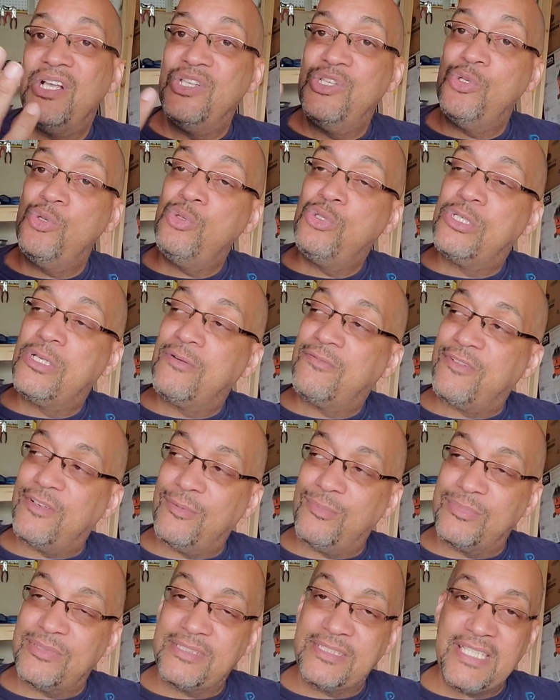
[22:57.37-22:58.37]
You jump from
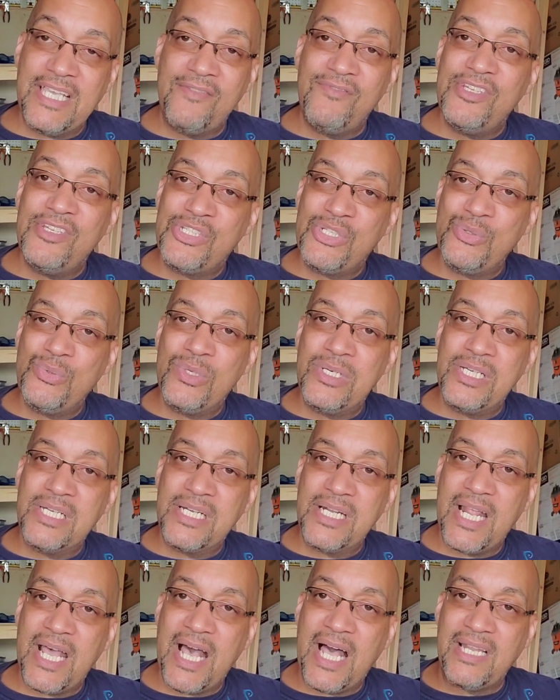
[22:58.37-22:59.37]

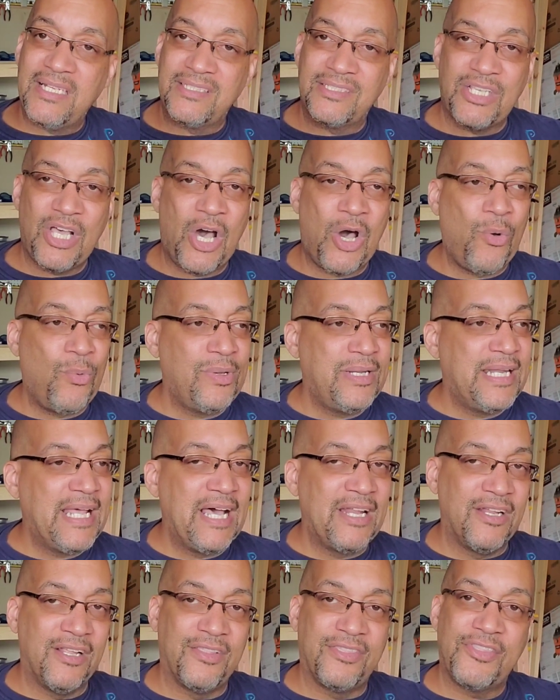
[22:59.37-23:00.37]
$7,200 all the way
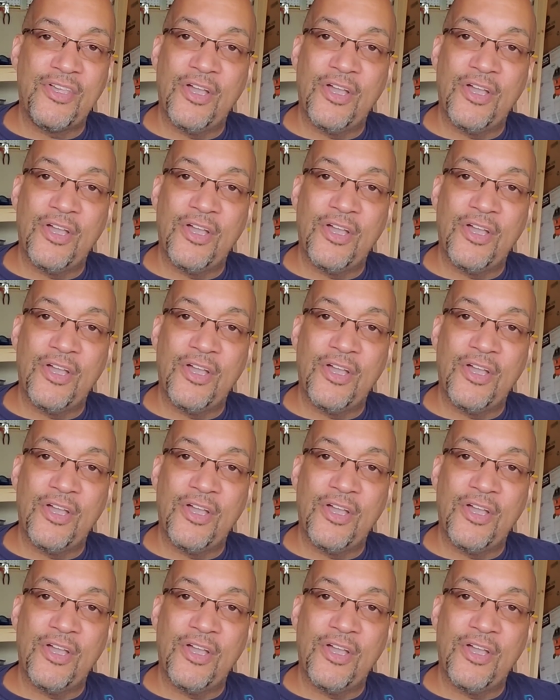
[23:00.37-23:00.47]
down to